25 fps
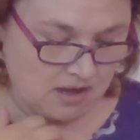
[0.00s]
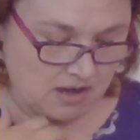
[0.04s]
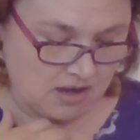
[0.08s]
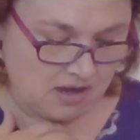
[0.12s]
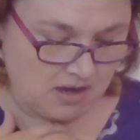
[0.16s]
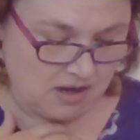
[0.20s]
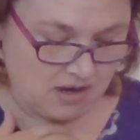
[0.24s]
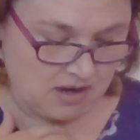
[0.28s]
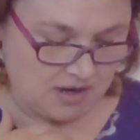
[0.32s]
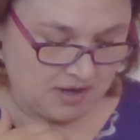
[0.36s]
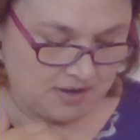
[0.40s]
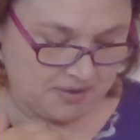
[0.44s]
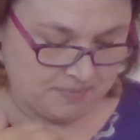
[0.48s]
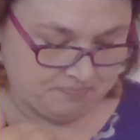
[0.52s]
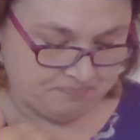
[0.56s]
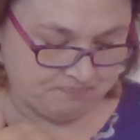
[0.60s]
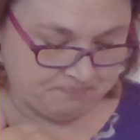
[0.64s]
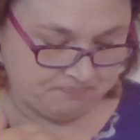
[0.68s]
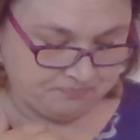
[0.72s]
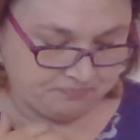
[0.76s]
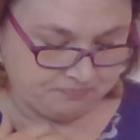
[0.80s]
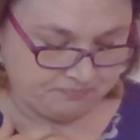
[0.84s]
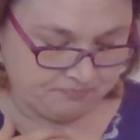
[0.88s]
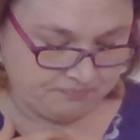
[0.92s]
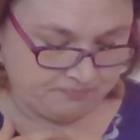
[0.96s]

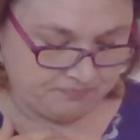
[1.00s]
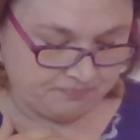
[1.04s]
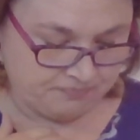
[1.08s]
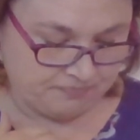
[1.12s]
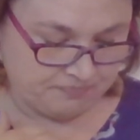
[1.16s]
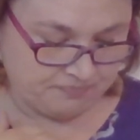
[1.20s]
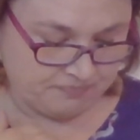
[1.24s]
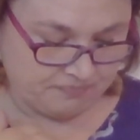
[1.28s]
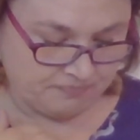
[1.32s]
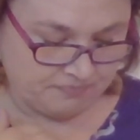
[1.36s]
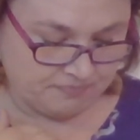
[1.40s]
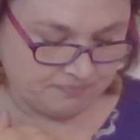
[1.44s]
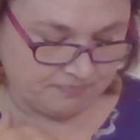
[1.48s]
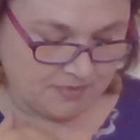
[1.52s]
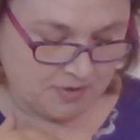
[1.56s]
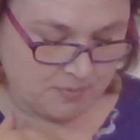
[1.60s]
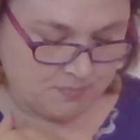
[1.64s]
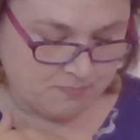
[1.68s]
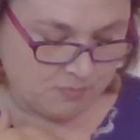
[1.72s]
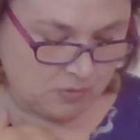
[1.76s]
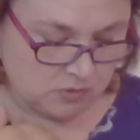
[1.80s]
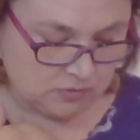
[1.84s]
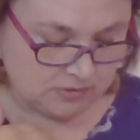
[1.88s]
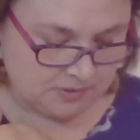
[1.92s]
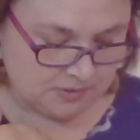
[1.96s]

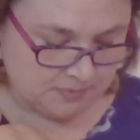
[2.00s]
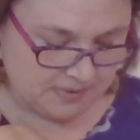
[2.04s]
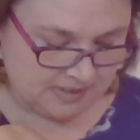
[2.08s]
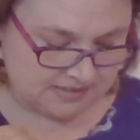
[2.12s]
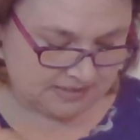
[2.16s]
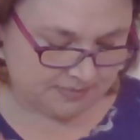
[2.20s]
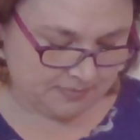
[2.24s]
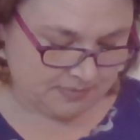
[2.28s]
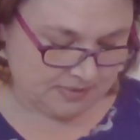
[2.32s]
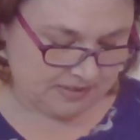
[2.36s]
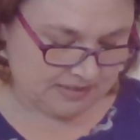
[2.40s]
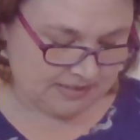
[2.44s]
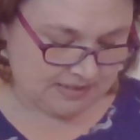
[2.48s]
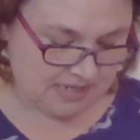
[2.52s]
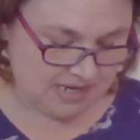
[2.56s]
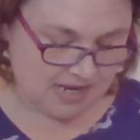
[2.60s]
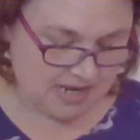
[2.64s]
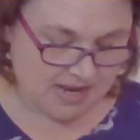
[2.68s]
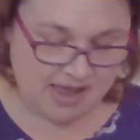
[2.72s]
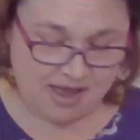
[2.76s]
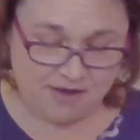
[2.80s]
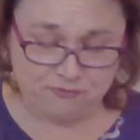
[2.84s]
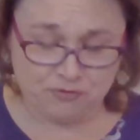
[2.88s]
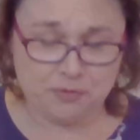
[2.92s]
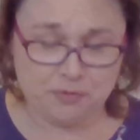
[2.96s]
mostly because I've been
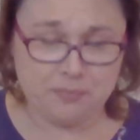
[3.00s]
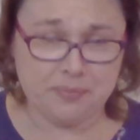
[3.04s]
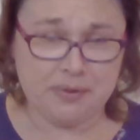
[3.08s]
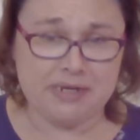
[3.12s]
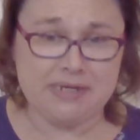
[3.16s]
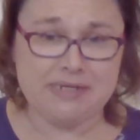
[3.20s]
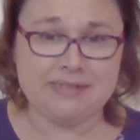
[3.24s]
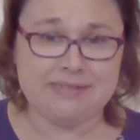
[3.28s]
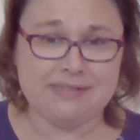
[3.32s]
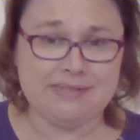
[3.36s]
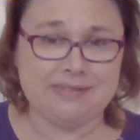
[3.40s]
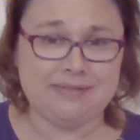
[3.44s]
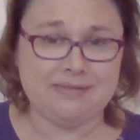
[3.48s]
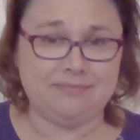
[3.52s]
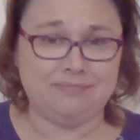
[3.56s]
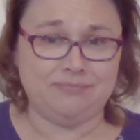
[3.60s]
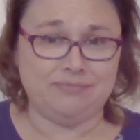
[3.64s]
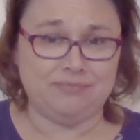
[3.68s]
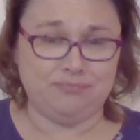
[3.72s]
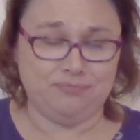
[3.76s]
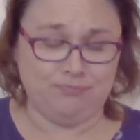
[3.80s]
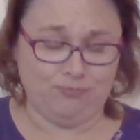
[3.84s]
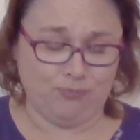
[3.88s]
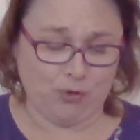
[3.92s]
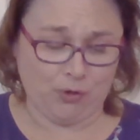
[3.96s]
seeing everybody's
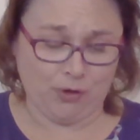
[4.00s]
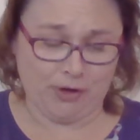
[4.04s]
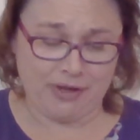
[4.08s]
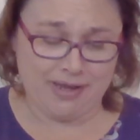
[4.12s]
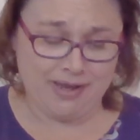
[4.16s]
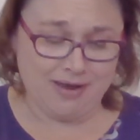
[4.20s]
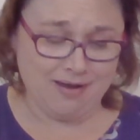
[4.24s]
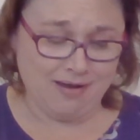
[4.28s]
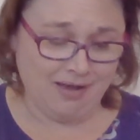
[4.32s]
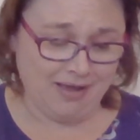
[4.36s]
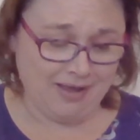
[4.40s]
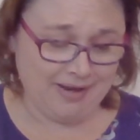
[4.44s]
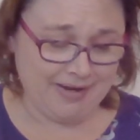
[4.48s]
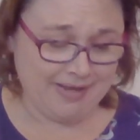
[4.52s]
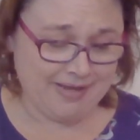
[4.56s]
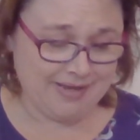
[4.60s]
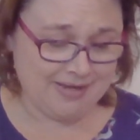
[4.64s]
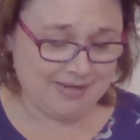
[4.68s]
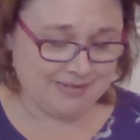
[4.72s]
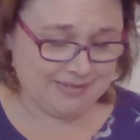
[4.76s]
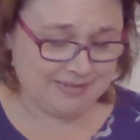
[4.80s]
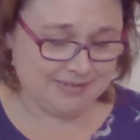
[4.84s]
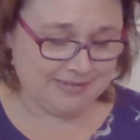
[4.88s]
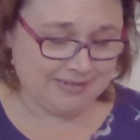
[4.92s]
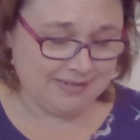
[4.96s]
working on
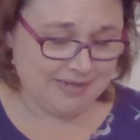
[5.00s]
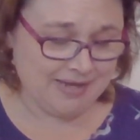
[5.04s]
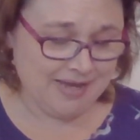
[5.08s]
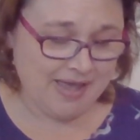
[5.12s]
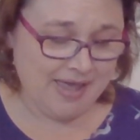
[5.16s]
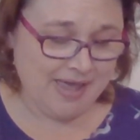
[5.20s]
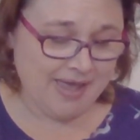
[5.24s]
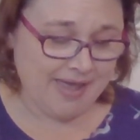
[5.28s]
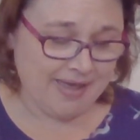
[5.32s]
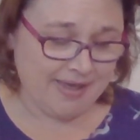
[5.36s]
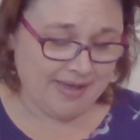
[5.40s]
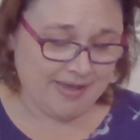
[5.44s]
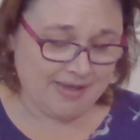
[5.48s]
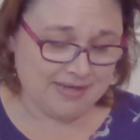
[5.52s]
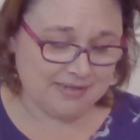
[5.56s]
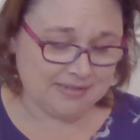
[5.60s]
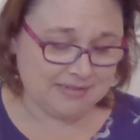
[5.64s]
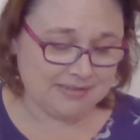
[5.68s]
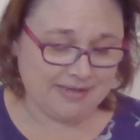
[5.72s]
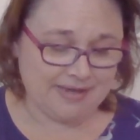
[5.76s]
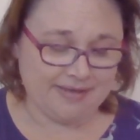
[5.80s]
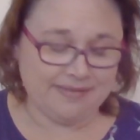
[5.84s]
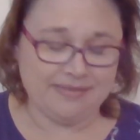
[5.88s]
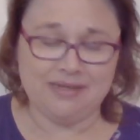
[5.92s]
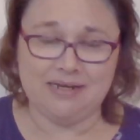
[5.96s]
it, is
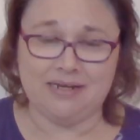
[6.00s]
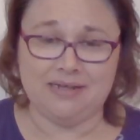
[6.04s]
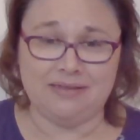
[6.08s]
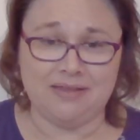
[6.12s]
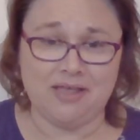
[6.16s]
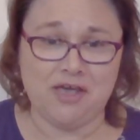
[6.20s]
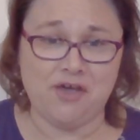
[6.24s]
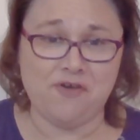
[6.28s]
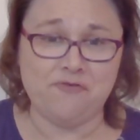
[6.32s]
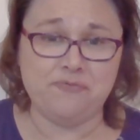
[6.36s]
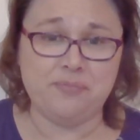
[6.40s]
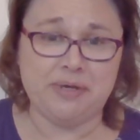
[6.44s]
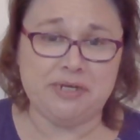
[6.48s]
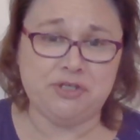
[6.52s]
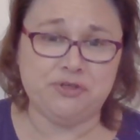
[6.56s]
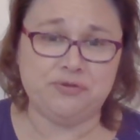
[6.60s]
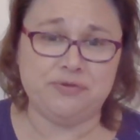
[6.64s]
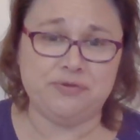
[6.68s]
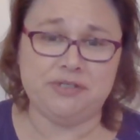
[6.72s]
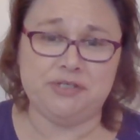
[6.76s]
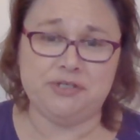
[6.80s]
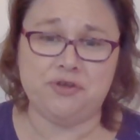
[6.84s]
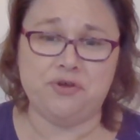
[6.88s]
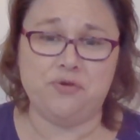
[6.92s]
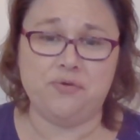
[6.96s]
Land That I Love by
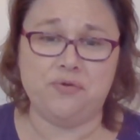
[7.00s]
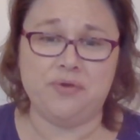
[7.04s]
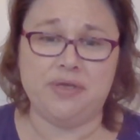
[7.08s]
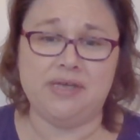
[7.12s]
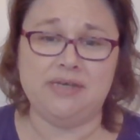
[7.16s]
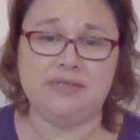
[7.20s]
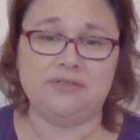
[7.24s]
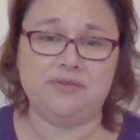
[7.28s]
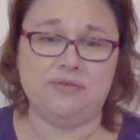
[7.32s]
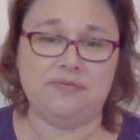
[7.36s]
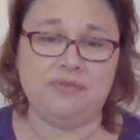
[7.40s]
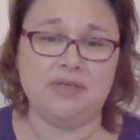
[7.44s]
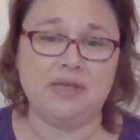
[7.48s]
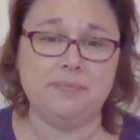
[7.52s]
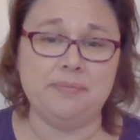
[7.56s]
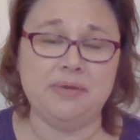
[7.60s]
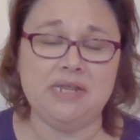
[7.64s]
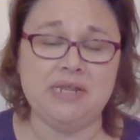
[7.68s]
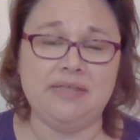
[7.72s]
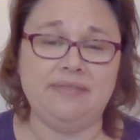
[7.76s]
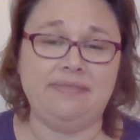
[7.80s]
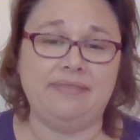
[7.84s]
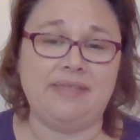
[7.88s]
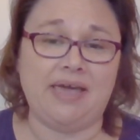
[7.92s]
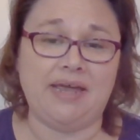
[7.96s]
Teresa Kogut. So I think I'm going
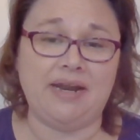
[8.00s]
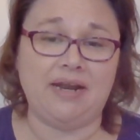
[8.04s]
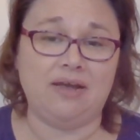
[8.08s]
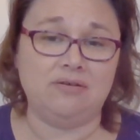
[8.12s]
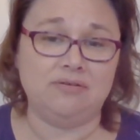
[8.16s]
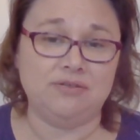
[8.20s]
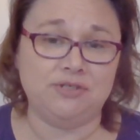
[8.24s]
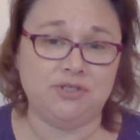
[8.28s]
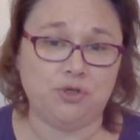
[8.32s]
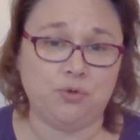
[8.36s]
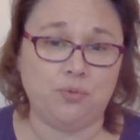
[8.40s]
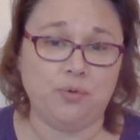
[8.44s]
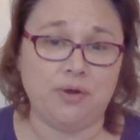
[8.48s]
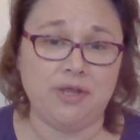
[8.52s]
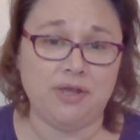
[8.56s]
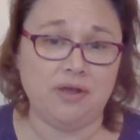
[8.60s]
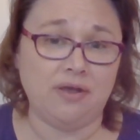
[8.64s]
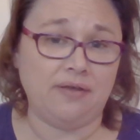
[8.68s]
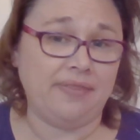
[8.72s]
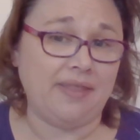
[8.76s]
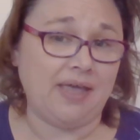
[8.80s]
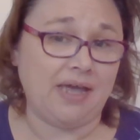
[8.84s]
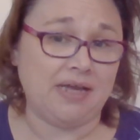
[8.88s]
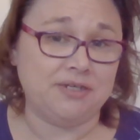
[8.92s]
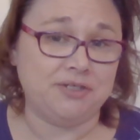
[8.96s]
to get that out and start working
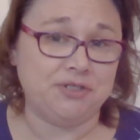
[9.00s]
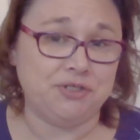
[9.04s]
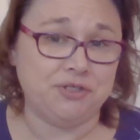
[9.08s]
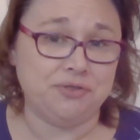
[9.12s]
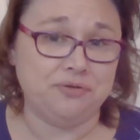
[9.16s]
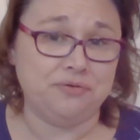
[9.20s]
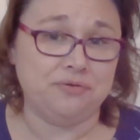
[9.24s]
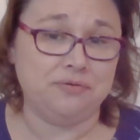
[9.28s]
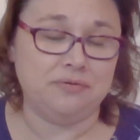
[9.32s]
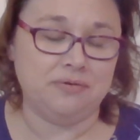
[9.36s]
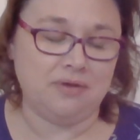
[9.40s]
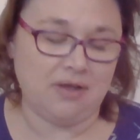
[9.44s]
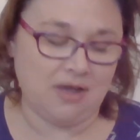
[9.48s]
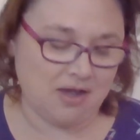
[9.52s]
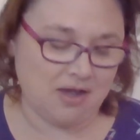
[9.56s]
on that too.